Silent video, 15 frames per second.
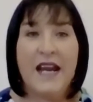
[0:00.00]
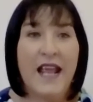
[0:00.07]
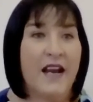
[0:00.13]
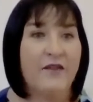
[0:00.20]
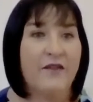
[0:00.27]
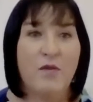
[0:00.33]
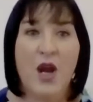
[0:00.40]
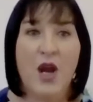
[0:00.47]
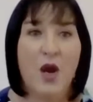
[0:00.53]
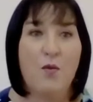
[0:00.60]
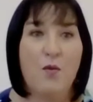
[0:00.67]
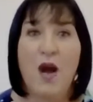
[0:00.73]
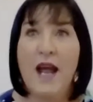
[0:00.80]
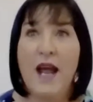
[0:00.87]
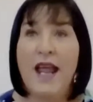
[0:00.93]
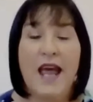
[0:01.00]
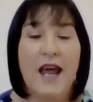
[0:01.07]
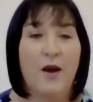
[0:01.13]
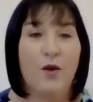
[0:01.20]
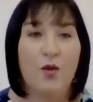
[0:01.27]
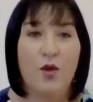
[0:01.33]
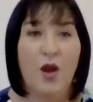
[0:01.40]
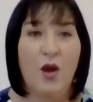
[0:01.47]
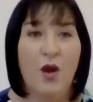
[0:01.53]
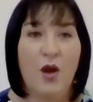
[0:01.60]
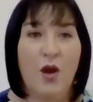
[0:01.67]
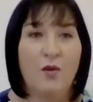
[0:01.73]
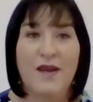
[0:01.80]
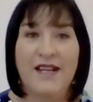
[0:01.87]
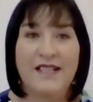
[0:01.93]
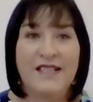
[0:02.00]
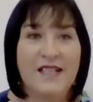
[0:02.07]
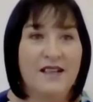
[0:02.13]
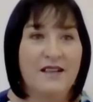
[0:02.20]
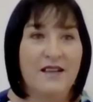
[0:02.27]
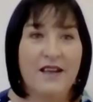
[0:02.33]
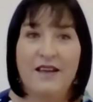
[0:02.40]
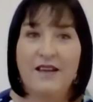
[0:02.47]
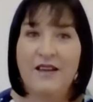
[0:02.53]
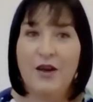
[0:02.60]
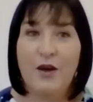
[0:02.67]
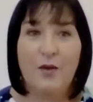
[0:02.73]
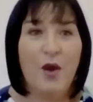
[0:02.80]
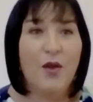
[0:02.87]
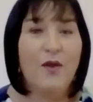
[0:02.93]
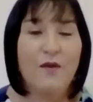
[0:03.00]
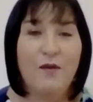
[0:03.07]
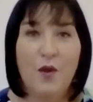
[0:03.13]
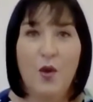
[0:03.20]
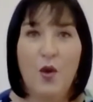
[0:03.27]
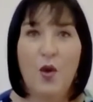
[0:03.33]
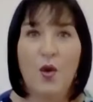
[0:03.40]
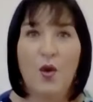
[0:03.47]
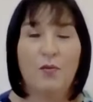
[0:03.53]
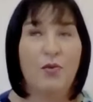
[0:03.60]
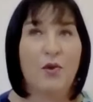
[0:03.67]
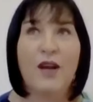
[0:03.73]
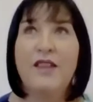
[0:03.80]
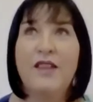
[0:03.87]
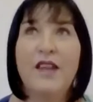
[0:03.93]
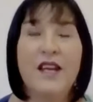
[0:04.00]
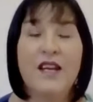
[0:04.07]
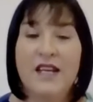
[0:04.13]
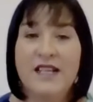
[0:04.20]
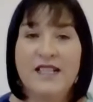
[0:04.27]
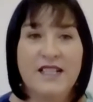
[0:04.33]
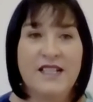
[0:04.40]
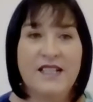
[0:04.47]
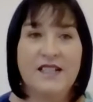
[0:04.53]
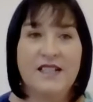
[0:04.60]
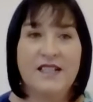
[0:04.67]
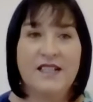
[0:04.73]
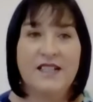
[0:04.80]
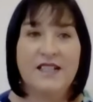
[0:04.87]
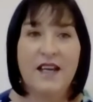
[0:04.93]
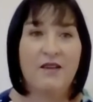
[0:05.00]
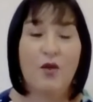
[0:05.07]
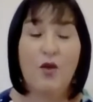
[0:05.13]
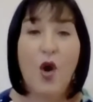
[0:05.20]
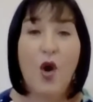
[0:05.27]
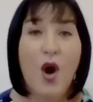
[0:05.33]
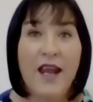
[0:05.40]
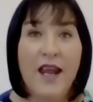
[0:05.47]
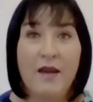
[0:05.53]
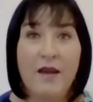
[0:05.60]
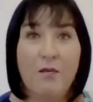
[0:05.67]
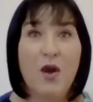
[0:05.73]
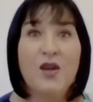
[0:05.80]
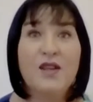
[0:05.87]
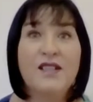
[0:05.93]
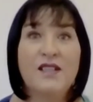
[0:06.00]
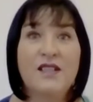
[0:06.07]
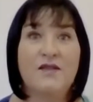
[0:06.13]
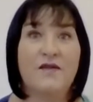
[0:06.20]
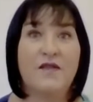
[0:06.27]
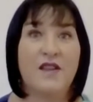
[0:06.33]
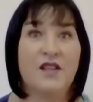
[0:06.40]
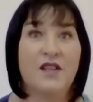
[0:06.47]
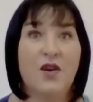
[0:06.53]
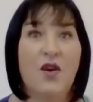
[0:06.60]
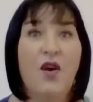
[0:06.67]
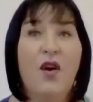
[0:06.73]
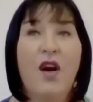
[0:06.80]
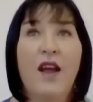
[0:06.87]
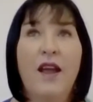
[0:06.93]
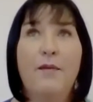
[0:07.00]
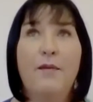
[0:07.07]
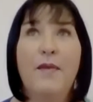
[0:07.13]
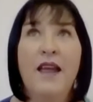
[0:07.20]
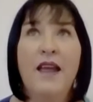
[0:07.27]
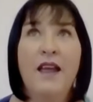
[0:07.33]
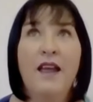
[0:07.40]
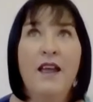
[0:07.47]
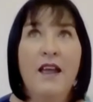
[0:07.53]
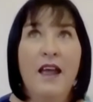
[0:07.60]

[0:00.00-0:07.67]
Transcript: get out of my own way at all. I was basically, you know, on the floor, breathing and existing, crying most of the time.